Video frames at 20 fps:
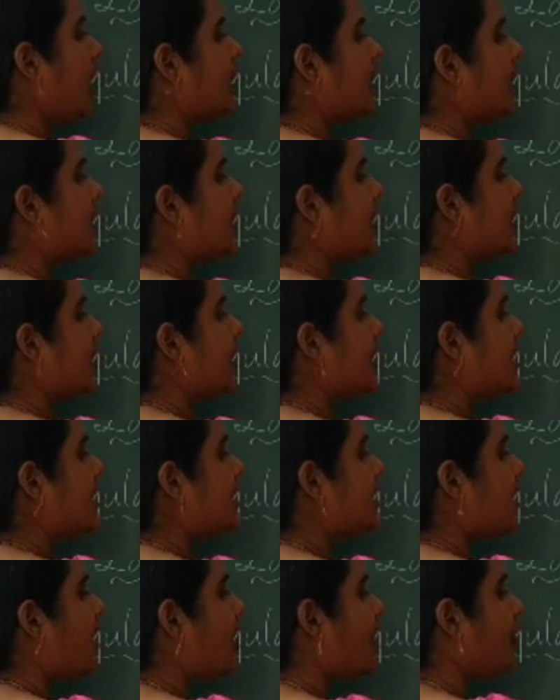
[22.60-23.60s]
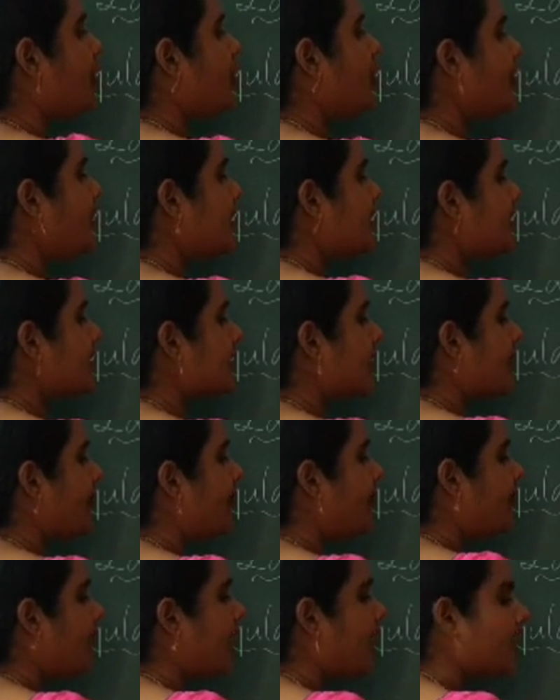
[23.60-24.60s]
Then these alphabets
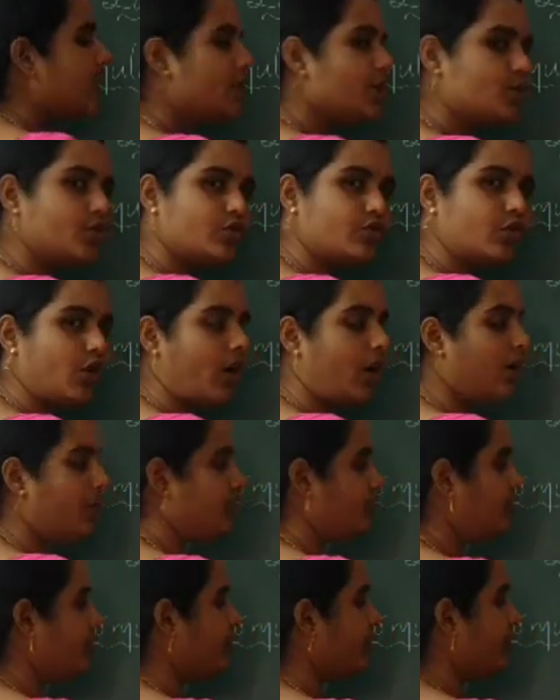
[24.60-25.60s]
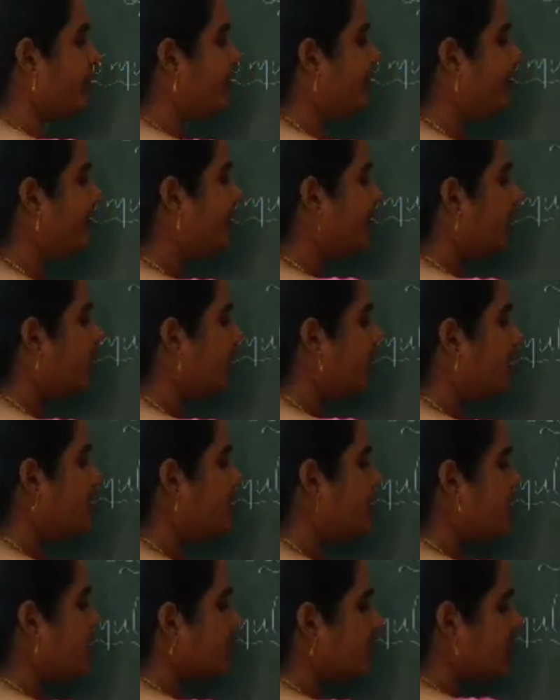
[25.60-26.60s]
combine to form
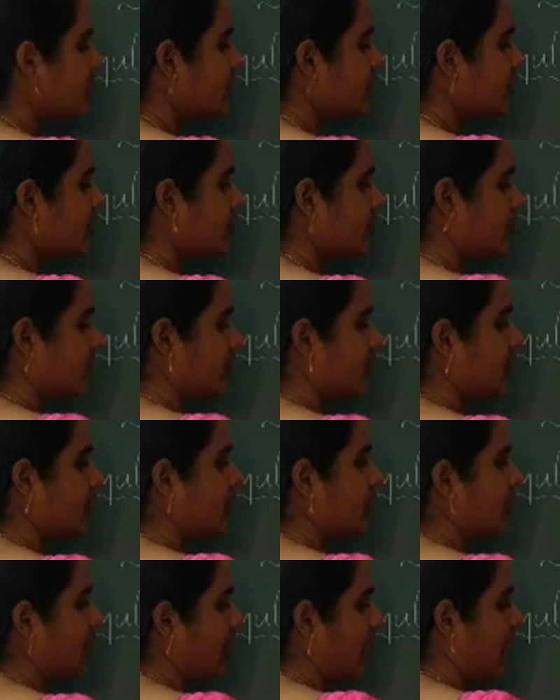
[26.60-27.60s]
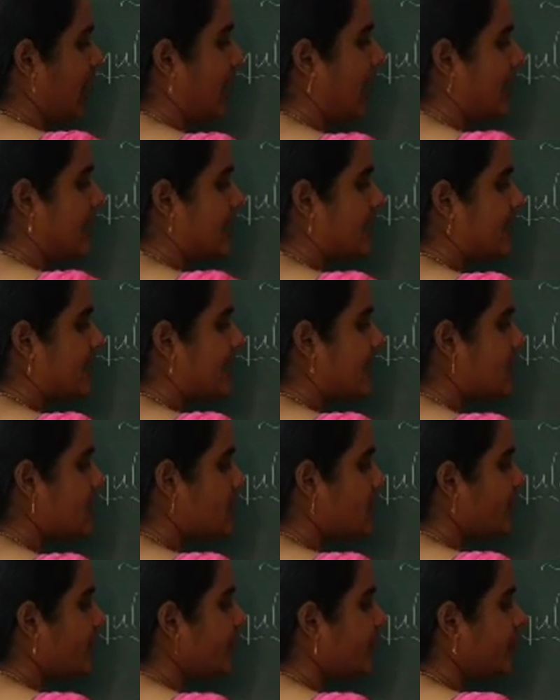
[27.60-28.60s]
words, and
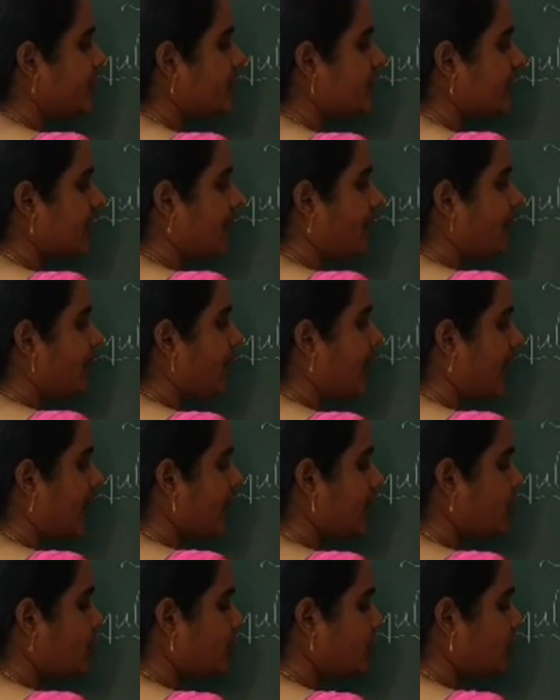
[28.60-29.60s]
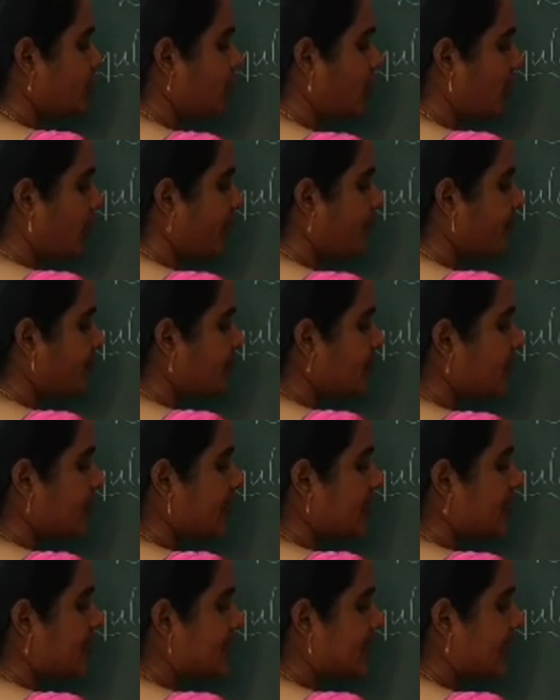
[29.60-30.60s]
these words combine to form
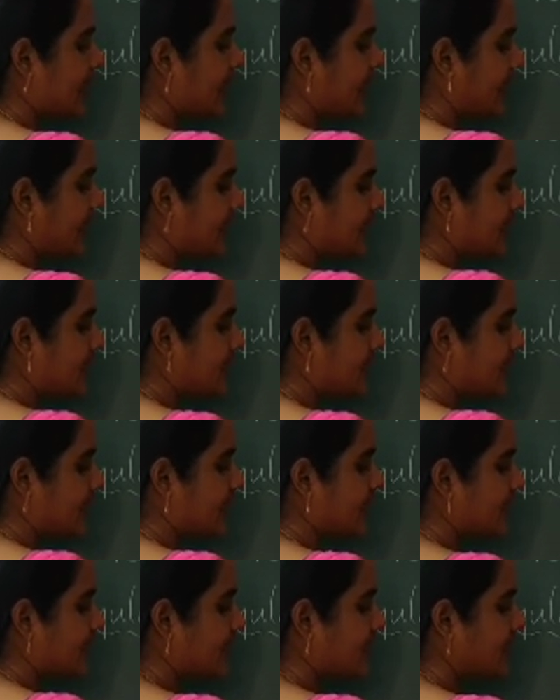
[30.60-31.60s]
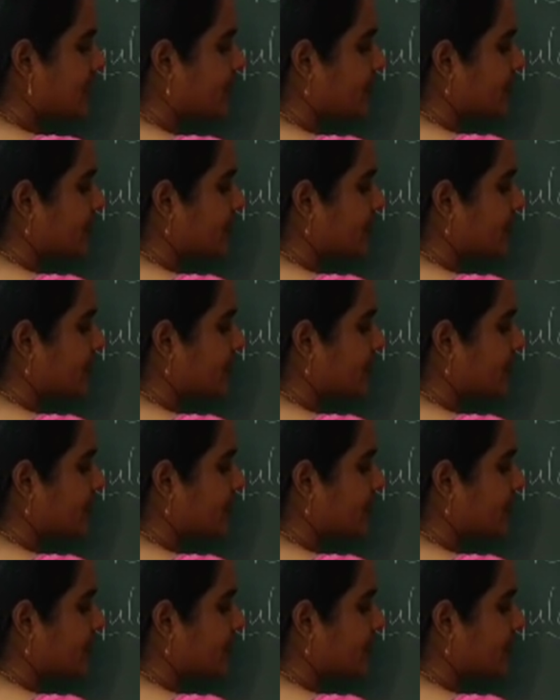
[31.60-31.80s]
sentences.